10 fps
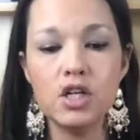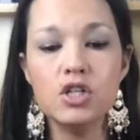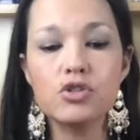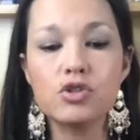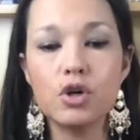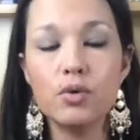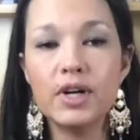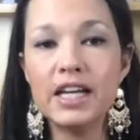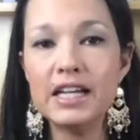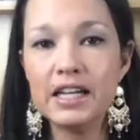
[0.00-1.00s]
So
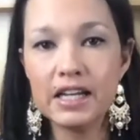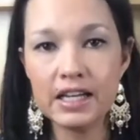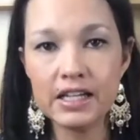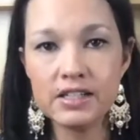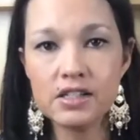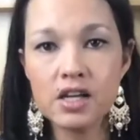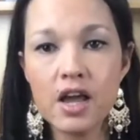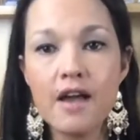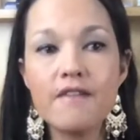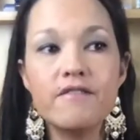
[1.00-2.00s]
it is
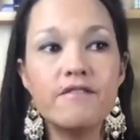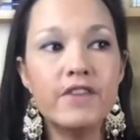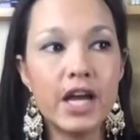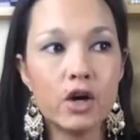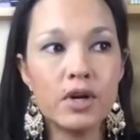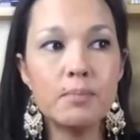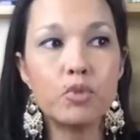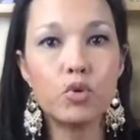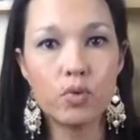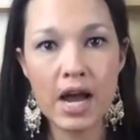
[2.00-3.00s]
very
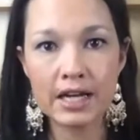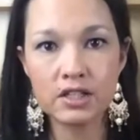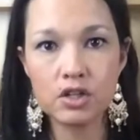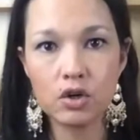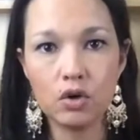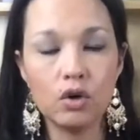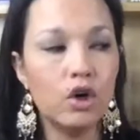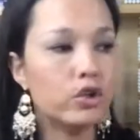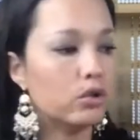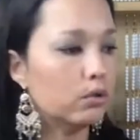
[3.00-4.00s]
practical.
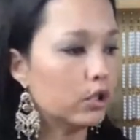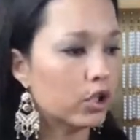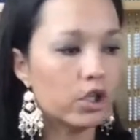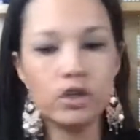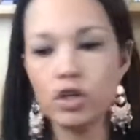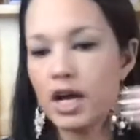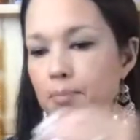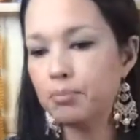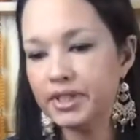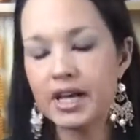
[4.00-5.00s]
You learn,
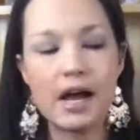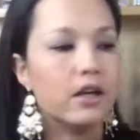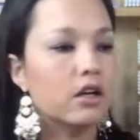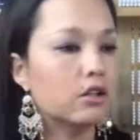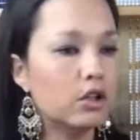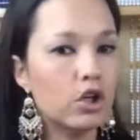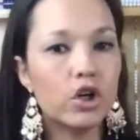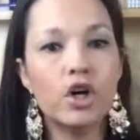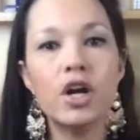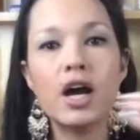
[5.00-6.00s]
apply,
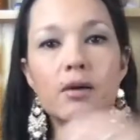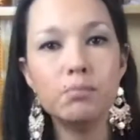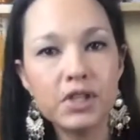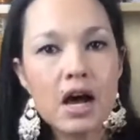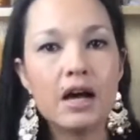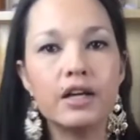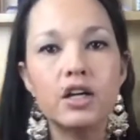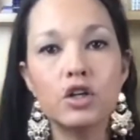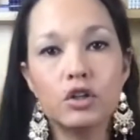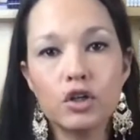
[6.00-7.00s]
learn, apply,
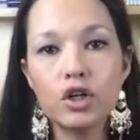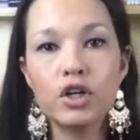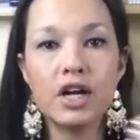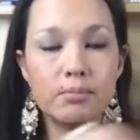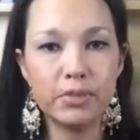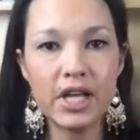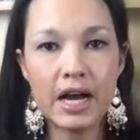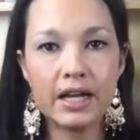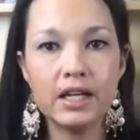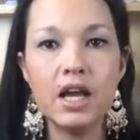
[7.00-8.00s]
learn,
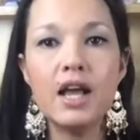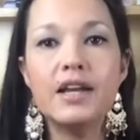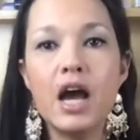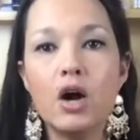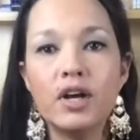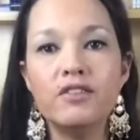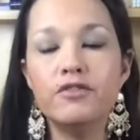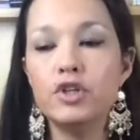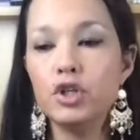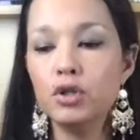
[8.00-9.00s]
apply. Now, if
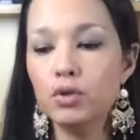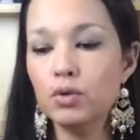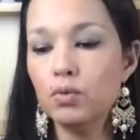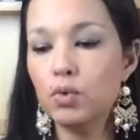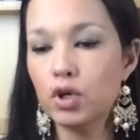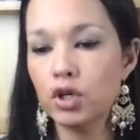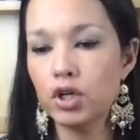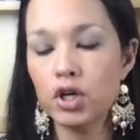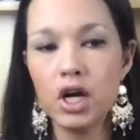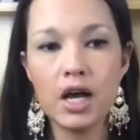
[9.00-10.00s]
you
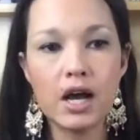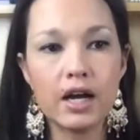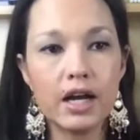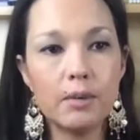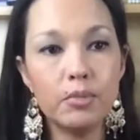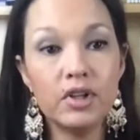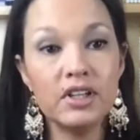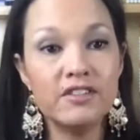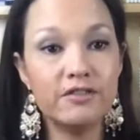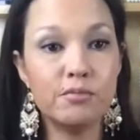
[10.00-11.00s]
were a couple
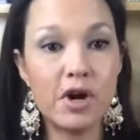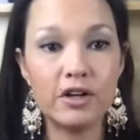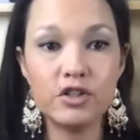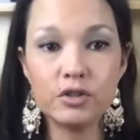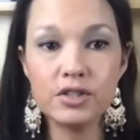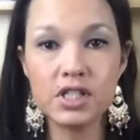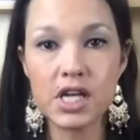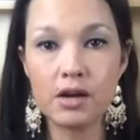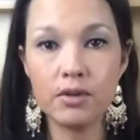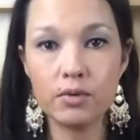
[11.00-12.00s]
of modules
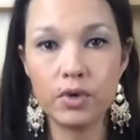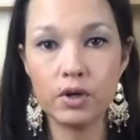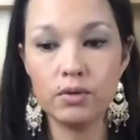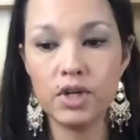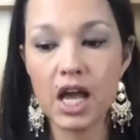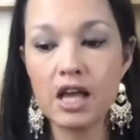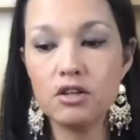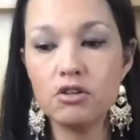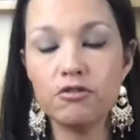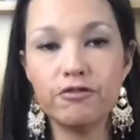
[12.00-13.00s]
down the road and
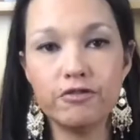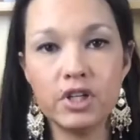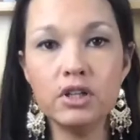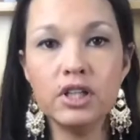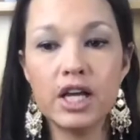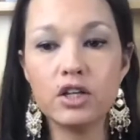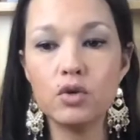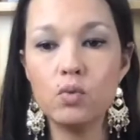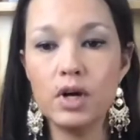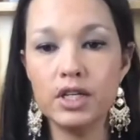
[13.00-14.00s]
you feel like you
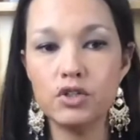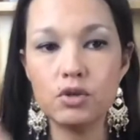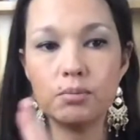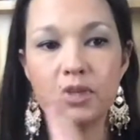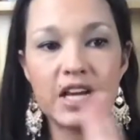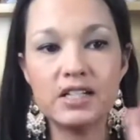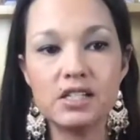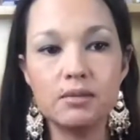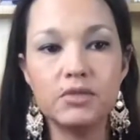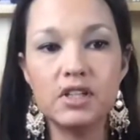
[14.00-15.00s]
wanted to apply
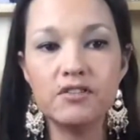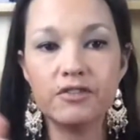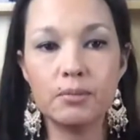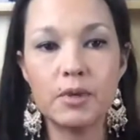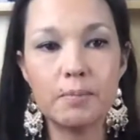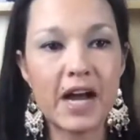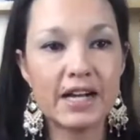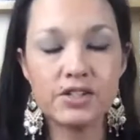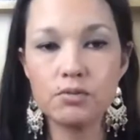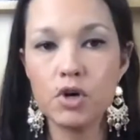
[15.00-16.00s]
something from a
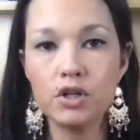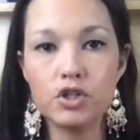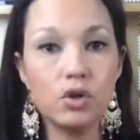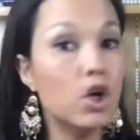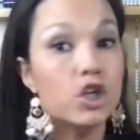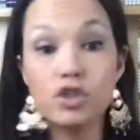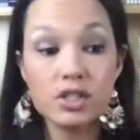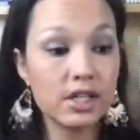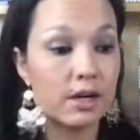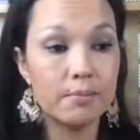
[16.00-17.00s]
past module, just
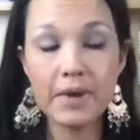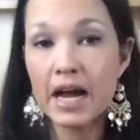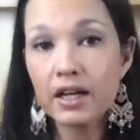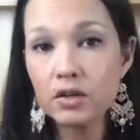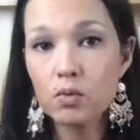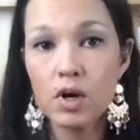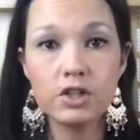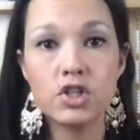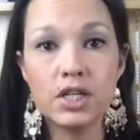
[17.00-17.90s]
come back and watch it